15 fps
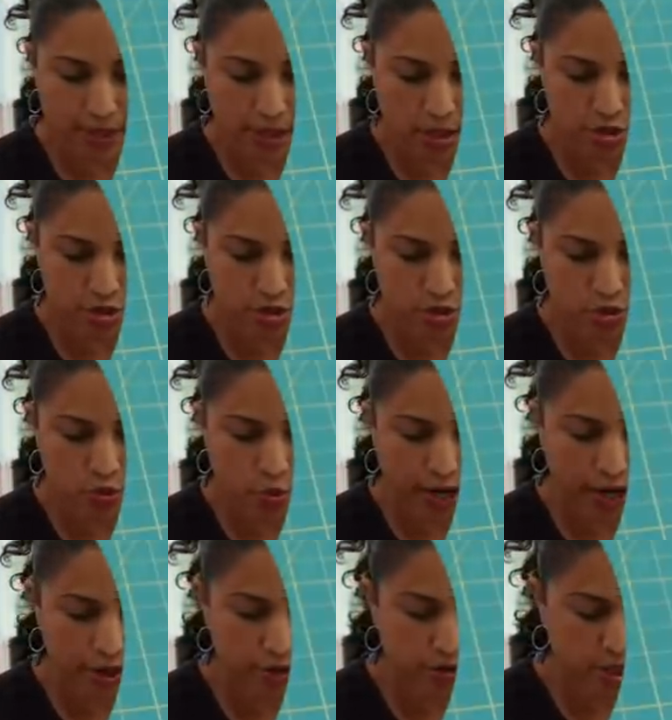And I'll show you
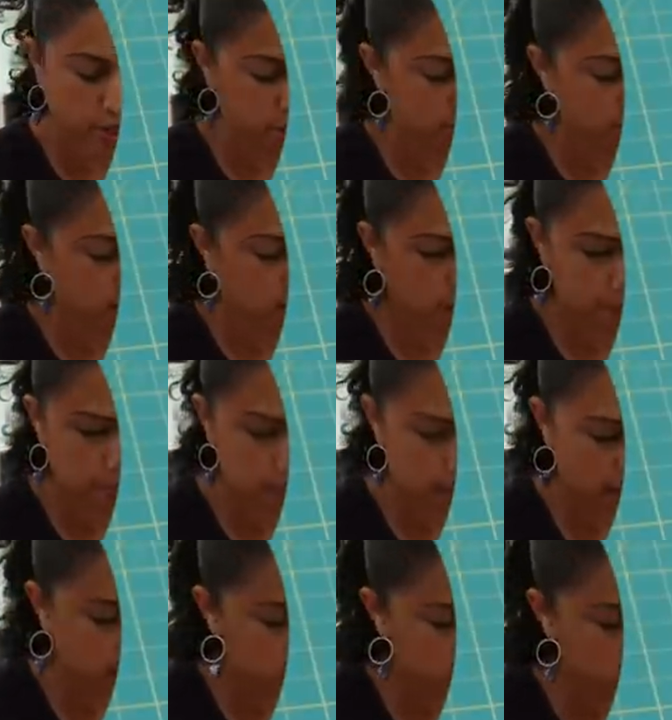where you can use clips
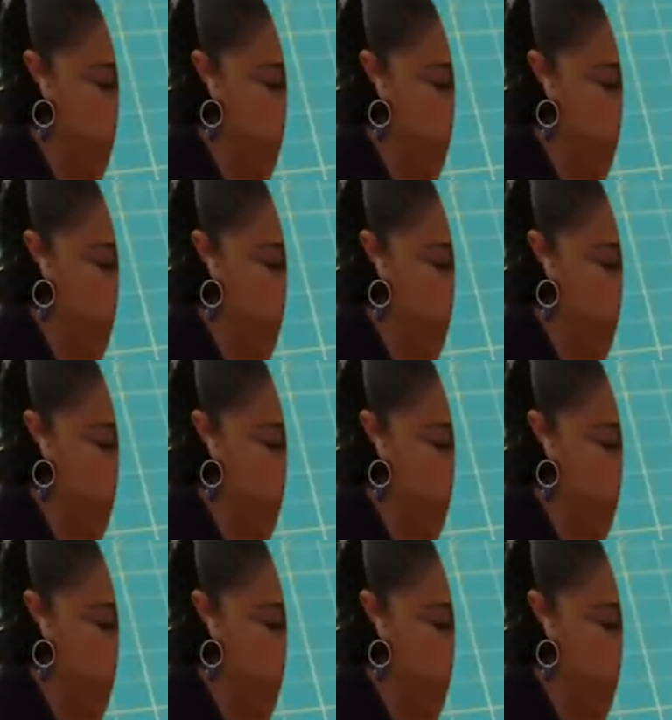next,